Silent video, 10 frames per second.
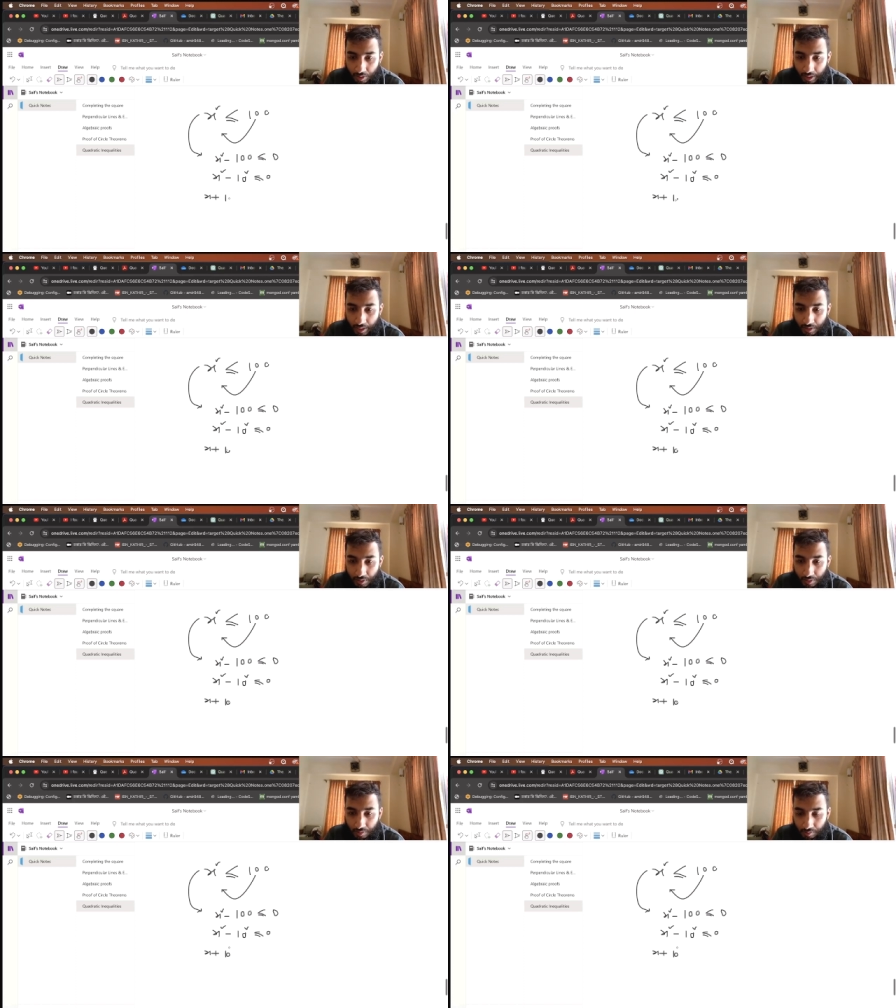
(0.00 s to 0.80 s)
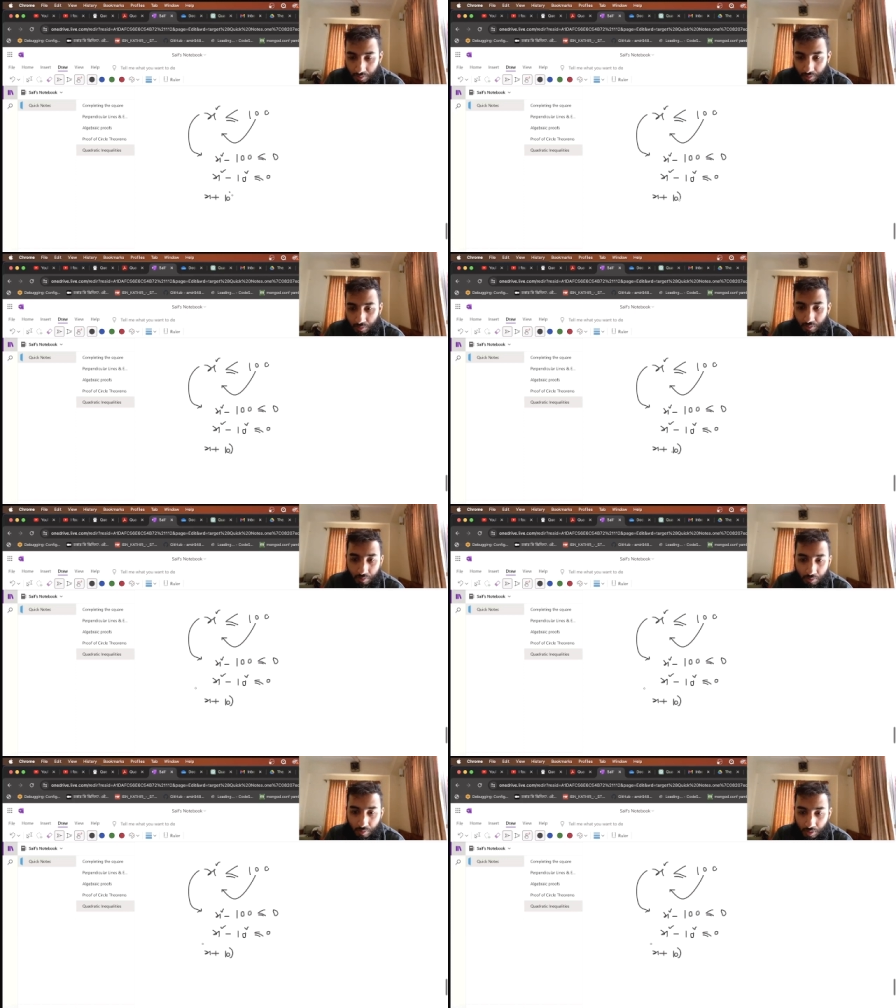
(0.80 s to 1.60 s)
and
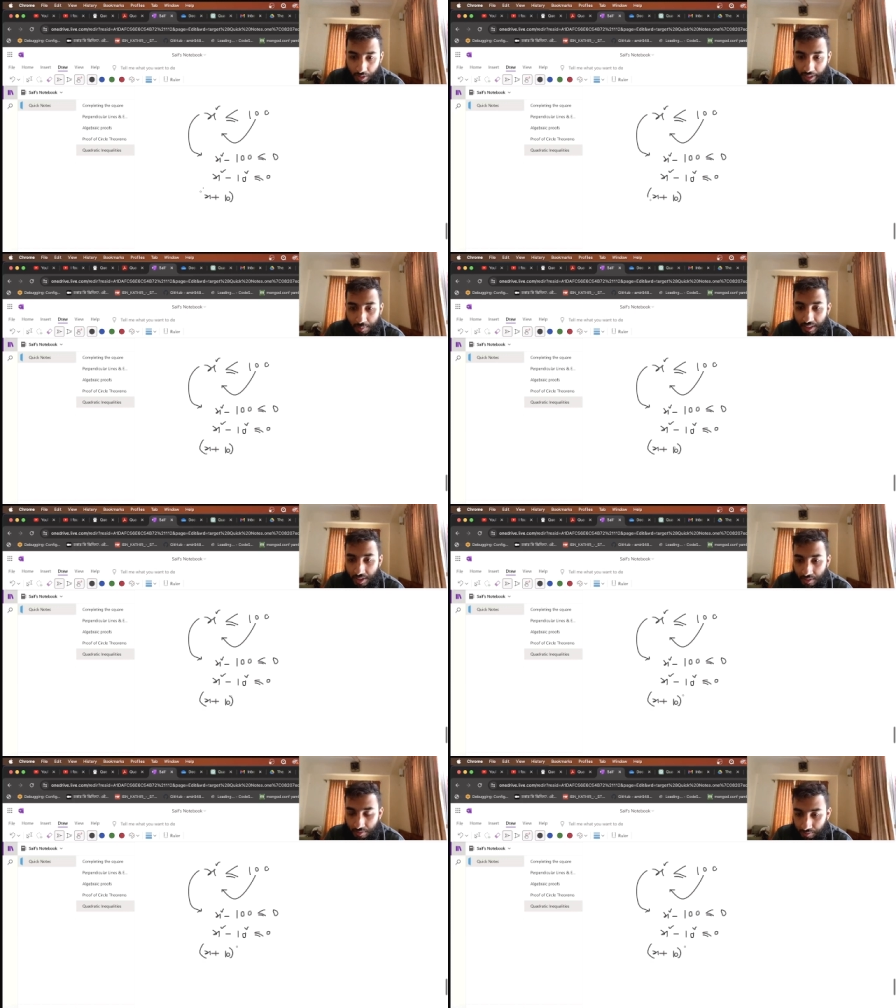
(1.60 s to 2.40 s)
x minus 10